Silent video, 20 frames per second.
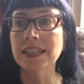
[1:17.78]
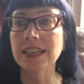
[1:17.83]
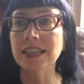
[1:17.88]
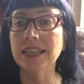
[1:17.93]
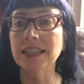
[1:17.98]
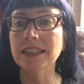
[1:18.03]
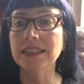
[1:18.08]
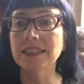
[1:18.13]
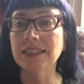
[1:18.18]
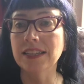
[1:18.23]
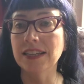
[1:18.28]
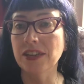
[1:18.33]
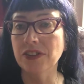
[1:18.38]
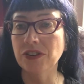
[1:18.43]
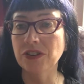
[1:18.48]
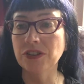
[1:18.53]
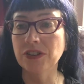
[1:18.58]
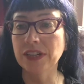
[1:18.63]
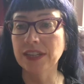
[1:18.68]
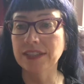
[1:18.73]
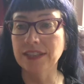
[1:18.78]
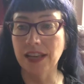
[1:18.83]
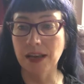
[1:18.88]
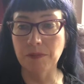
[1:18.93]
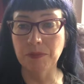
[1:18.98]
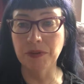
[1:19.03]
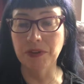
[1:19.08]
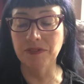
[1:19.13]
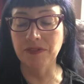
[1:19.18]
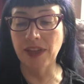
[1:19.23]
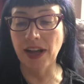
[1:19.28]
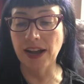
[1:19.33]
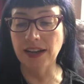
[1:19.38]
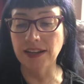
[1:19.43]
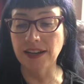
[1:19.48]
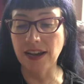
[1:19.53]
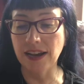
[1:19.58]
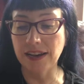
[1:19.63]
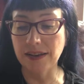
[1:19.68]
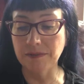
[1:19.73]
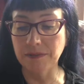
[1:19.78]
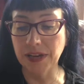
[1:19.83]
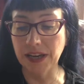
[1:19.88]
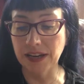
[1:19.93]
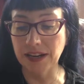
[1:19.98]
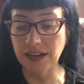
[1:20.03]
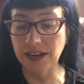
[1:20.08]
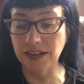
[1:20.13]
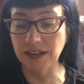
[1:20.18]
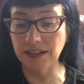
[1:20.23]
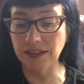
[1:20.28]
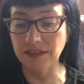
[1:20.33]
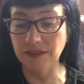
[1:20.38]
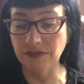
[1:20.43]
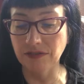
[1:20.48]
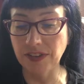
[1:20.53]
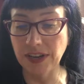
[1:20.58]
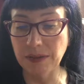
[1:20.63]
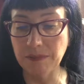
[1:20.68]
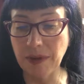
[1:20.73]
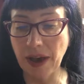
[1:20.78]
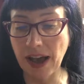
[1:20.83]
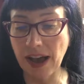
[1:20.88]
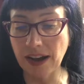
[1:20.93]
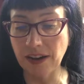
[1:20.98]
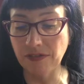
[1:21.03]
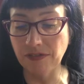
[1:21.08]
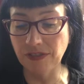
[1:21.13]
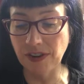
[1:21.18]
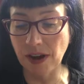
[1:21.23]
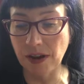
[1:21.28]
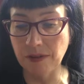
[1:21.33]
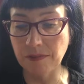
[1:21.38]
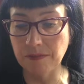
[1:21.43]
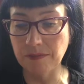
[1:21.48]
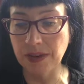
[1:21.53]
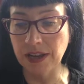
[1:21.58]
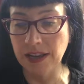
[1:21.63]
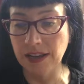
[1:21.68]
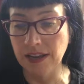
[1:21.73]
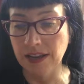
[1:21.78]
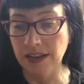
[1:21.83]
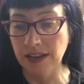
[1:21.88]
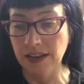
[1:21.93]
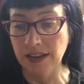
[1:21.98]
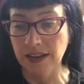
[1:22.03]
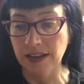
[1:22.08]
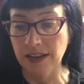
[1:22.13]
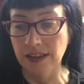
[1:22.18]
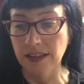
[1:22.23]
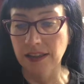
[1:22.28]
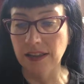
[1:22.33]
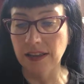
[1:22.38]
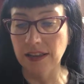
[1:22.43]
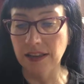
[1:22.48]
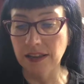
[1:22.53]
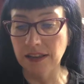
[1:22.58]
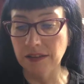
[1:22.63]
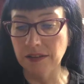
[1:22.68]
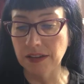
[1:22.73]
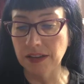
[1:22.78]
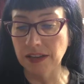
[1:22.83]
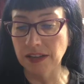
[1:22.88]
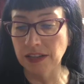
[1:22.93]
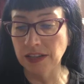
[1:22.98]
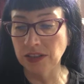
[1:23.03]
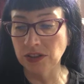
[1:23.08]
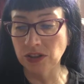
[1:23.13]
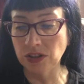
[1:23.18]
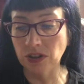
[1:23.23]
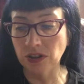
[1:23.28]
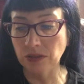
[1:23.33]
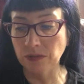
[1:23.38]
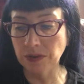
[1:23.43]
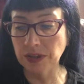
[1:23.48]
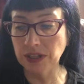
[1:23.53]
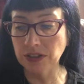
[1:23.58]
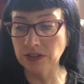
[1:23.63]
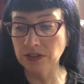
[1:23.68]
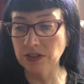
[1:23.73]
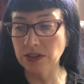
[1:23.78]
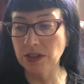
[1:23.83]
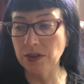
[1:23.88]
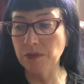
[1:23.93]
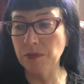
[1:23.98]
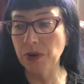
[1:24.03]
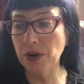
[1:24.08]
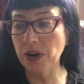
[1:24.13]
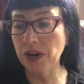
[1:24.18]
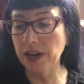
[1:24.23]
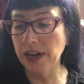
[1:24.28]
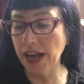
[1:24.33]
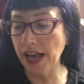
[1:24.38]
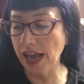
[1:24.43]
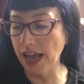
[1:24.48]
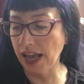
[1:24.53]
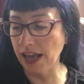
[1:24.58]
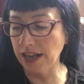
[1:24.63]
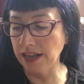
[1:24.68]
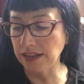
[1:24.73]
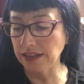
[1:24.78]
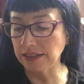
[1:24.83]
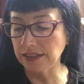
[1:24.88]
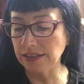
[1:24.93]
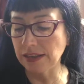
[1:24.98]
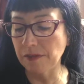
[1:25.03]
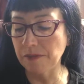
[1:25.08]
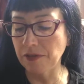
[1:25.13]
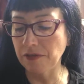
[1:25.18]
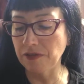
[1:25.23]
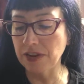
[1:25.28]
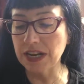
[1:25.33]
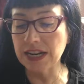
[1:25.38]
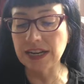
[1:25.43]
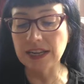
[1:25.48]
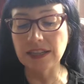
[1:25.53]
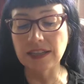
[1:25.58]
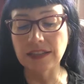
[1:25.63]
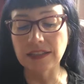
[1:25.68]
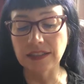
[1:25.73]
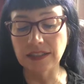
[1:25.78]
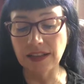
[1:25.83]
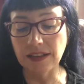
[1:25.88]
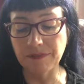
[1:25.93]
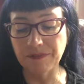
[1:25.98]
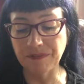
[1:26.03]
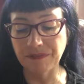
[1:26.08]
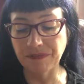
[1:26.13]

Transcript: is another example of that. I'm getting feedback from the initial readers of the book, and some of it is